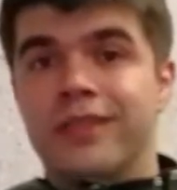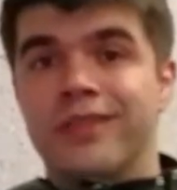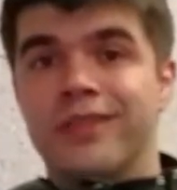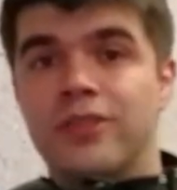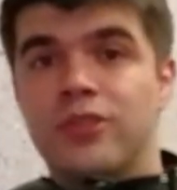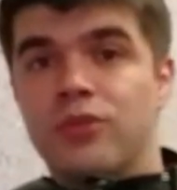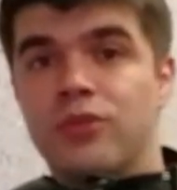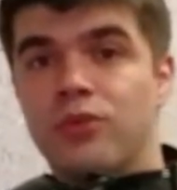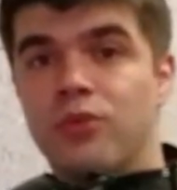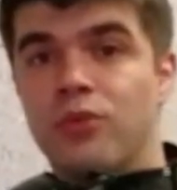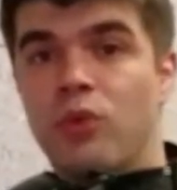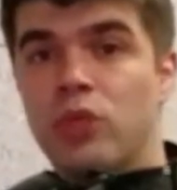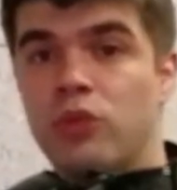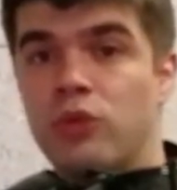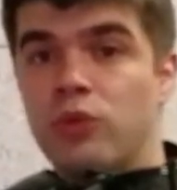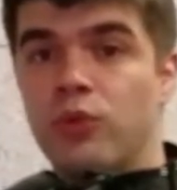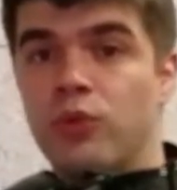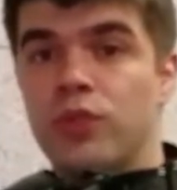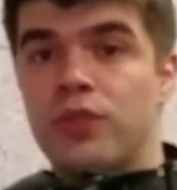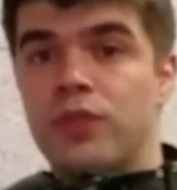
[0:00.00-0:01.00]
so what you
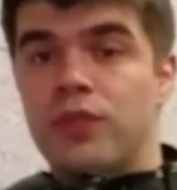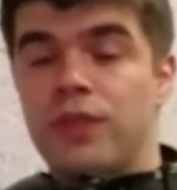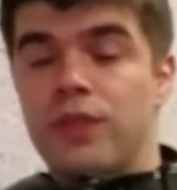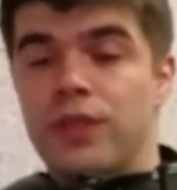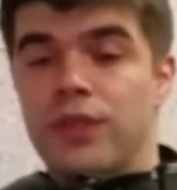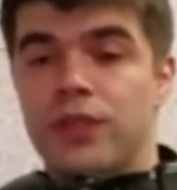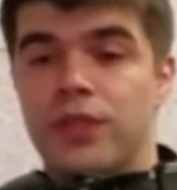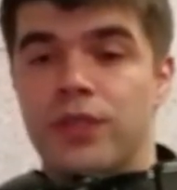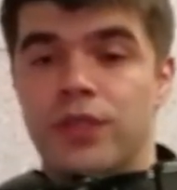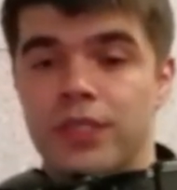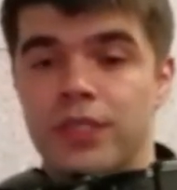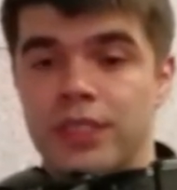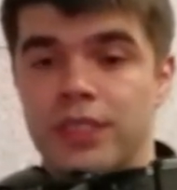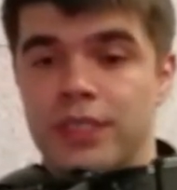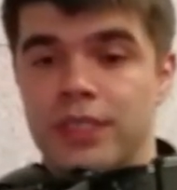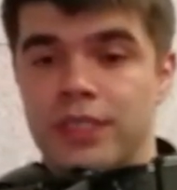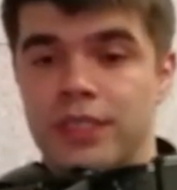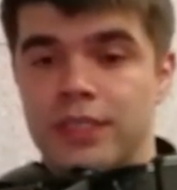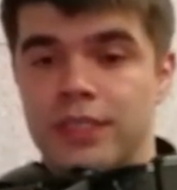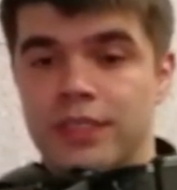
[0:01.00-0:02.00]
will hear
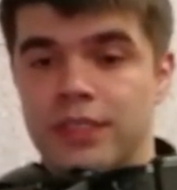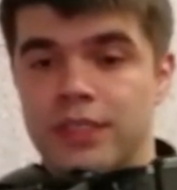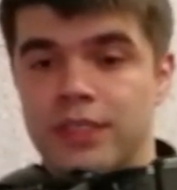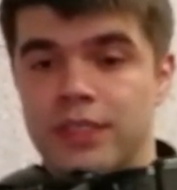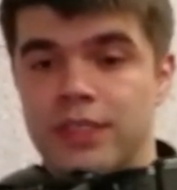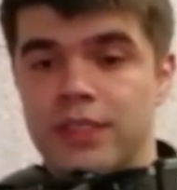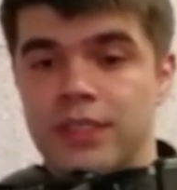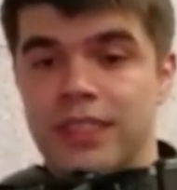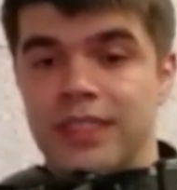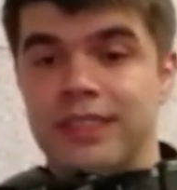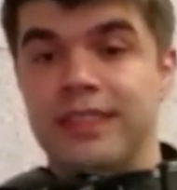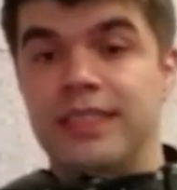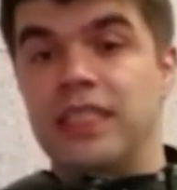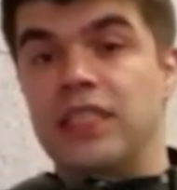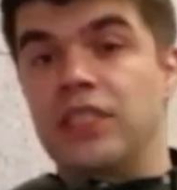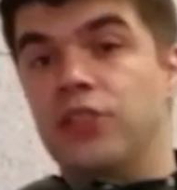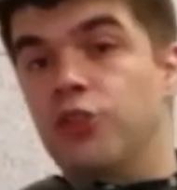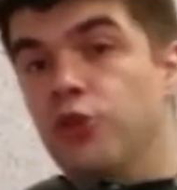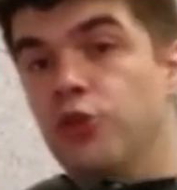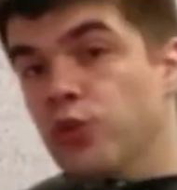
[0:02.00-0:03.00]
is a
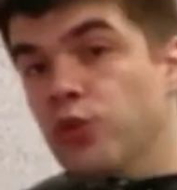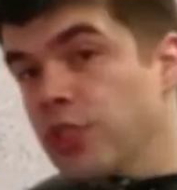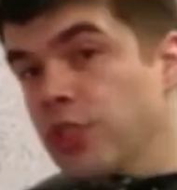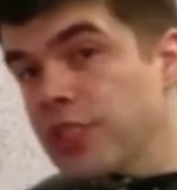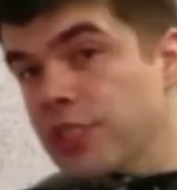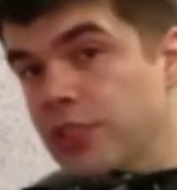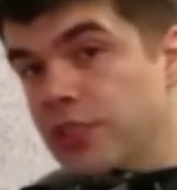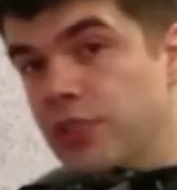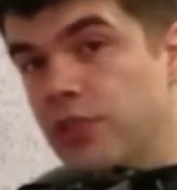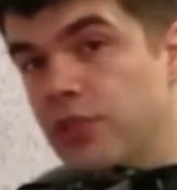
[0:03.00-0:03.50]
detuning